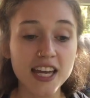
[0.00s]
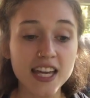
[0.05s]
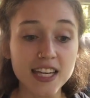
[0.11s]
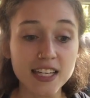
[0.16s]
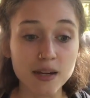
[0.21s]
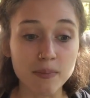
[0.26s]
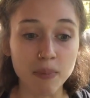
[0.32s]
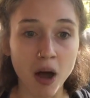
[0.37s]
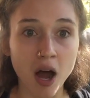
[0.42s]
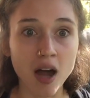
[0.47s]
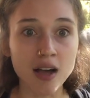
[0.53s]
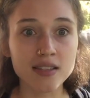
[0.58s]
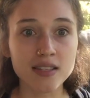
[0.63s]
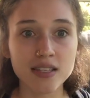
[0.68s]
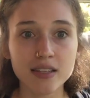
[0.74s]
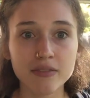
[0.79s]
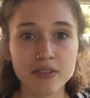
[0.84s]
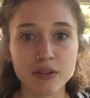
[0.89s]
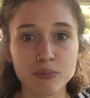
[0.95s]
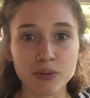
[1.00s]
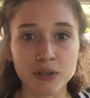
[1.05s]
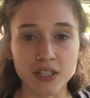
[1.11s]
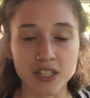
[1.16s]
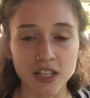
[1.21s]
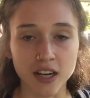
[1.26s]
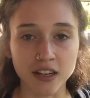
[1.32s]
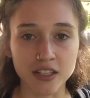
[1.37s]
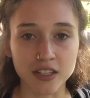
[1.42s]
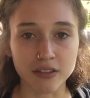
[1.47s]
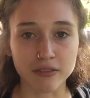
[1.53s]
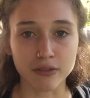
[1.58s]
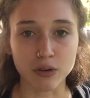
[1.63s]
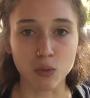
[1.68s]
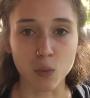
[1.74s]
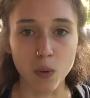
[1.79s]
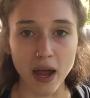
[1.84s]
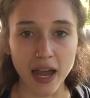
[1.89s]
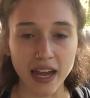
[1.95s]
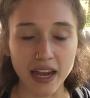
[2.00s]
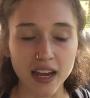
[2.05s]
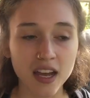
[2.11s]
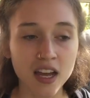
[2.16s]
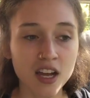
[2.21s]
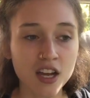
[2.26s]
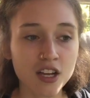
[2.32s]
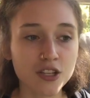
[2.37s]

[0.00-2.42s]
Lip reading: in a positive and productive way.